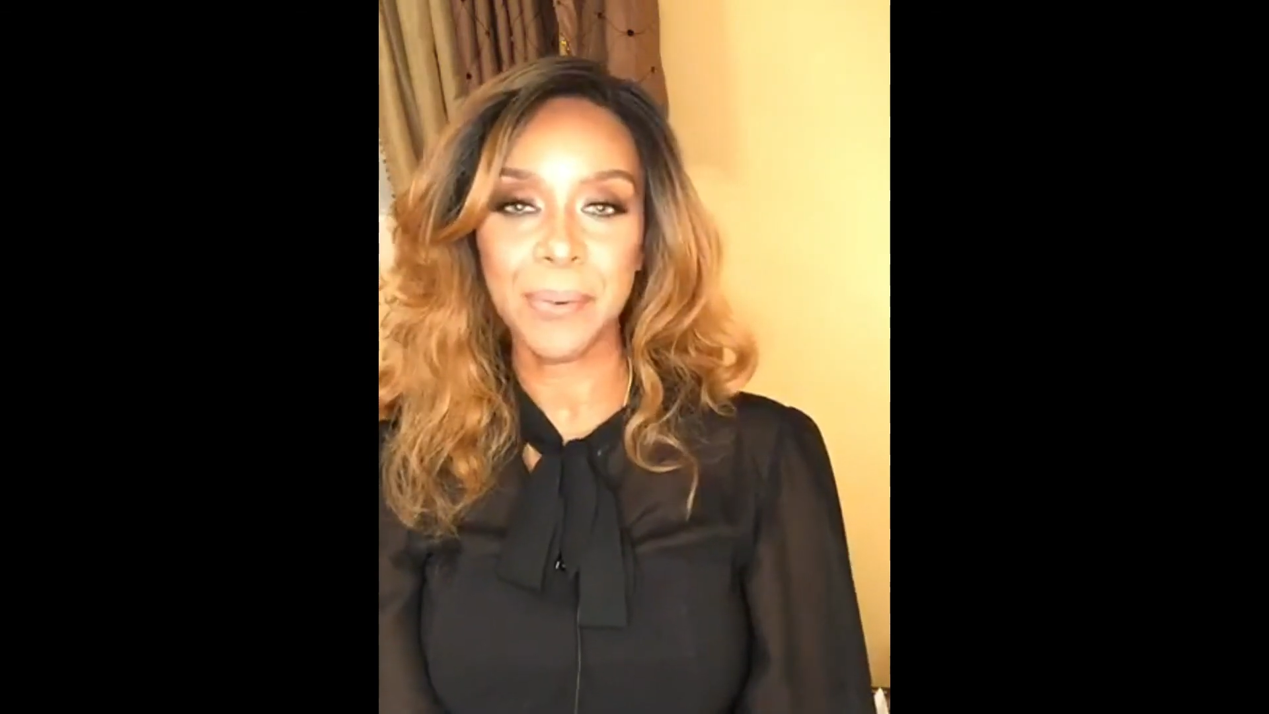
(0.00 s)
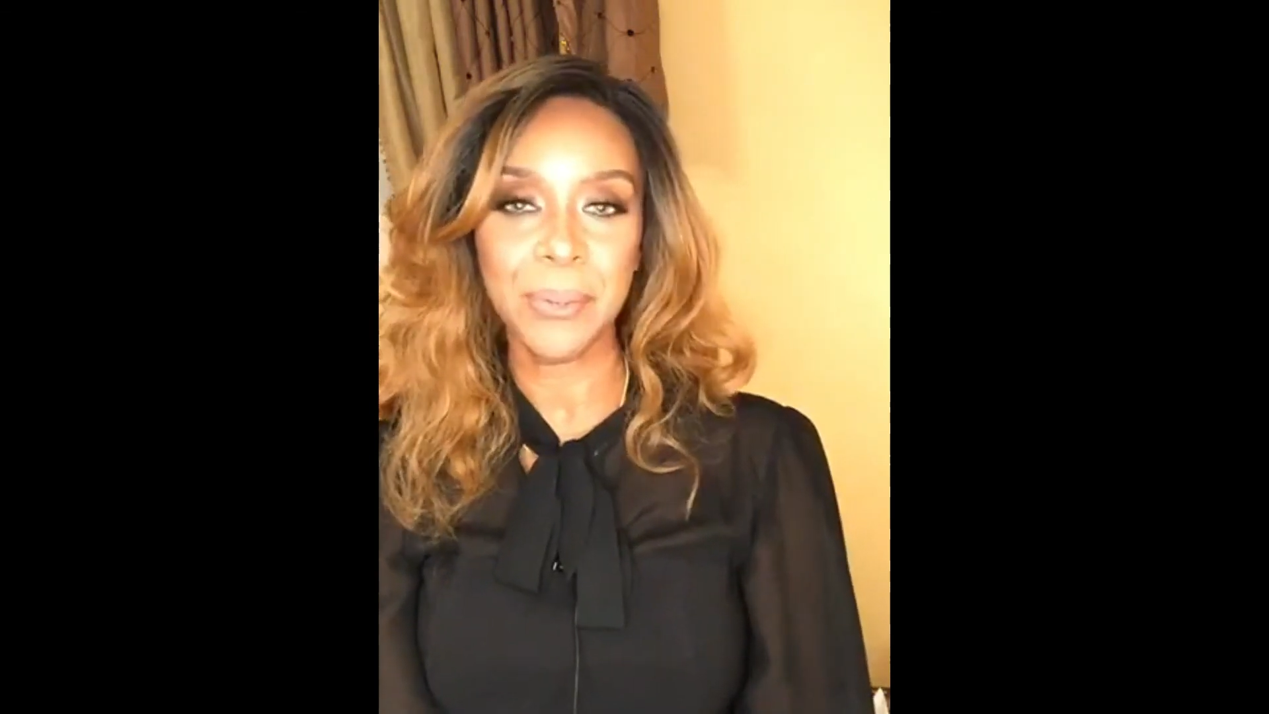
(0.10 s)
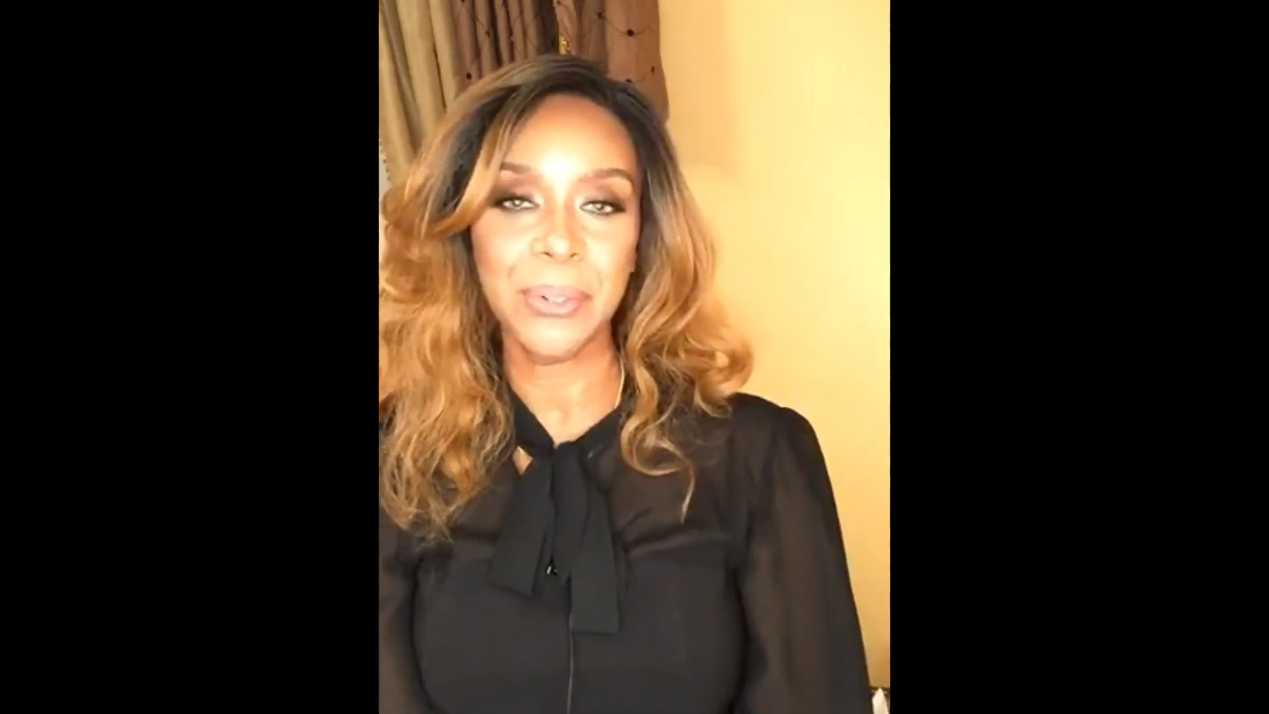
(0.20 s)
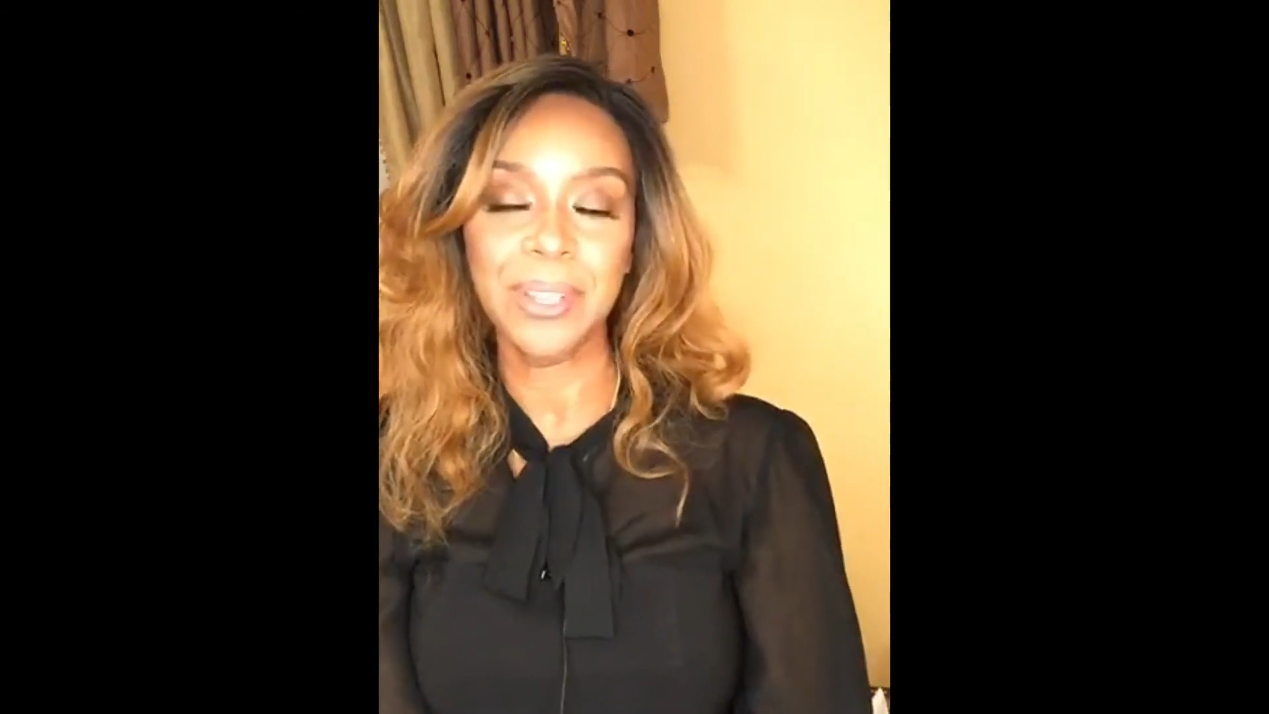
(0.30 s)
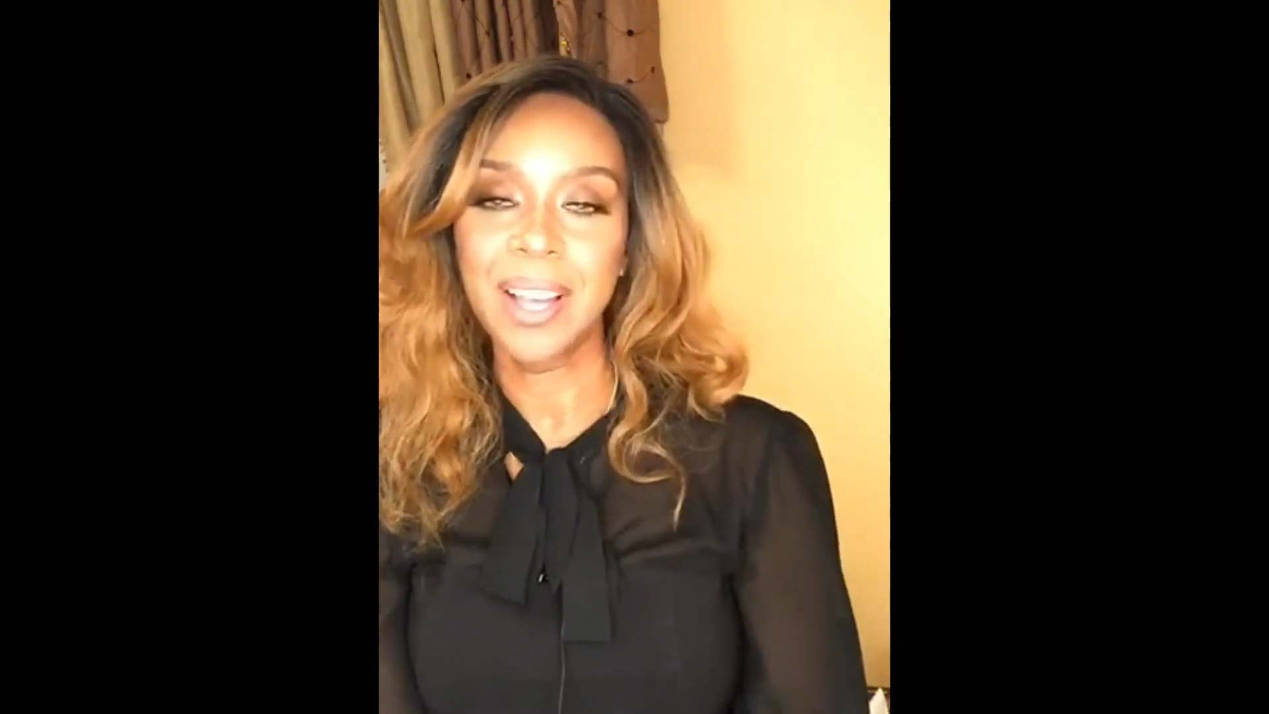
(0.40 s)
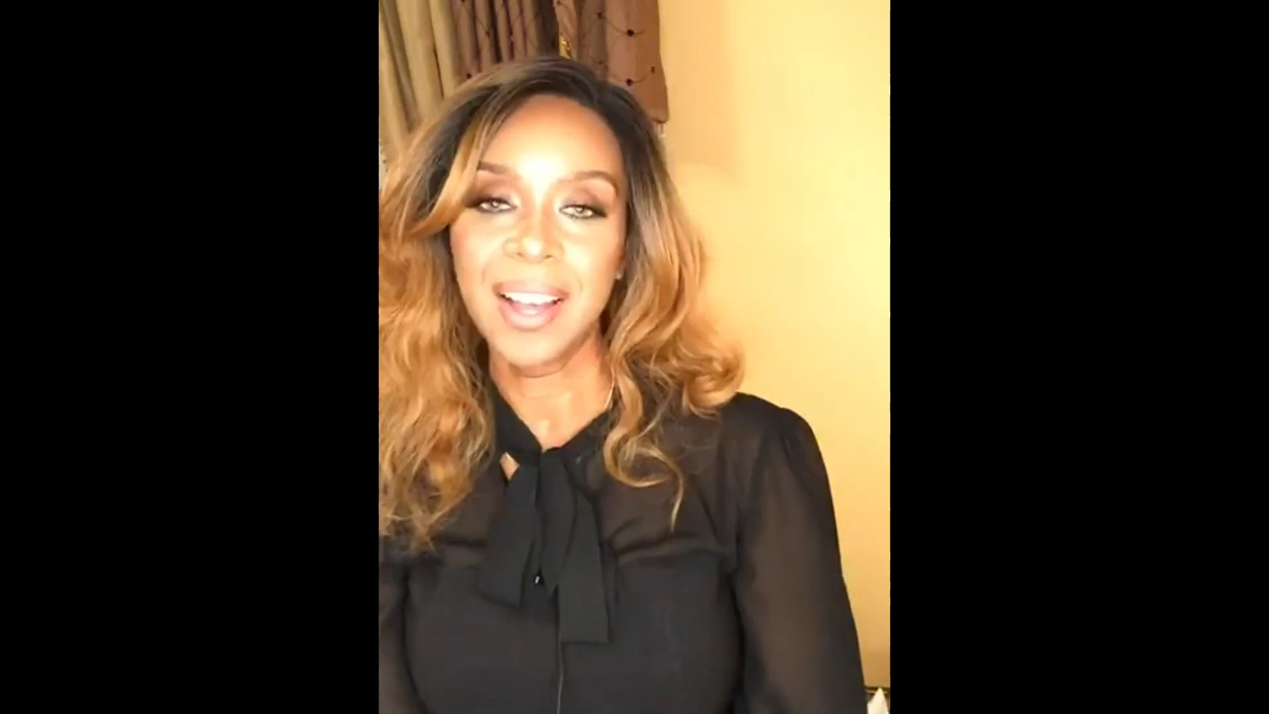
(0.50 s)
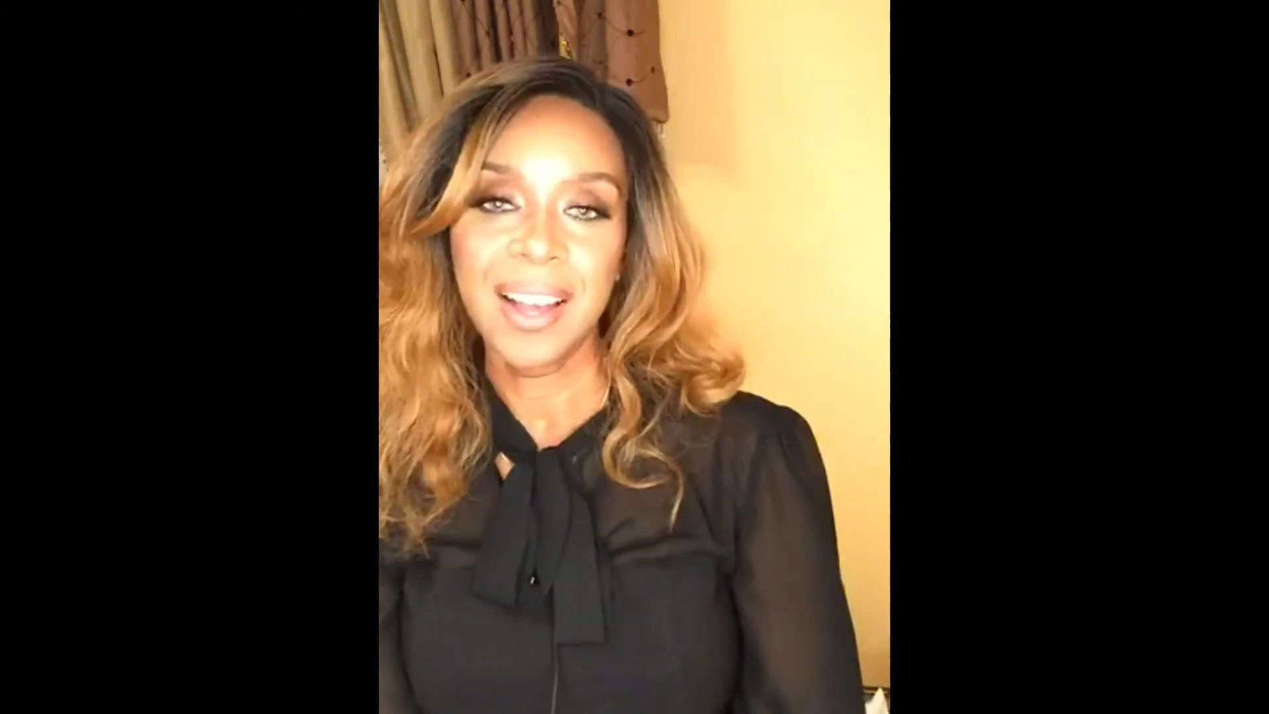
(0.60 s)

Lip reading: will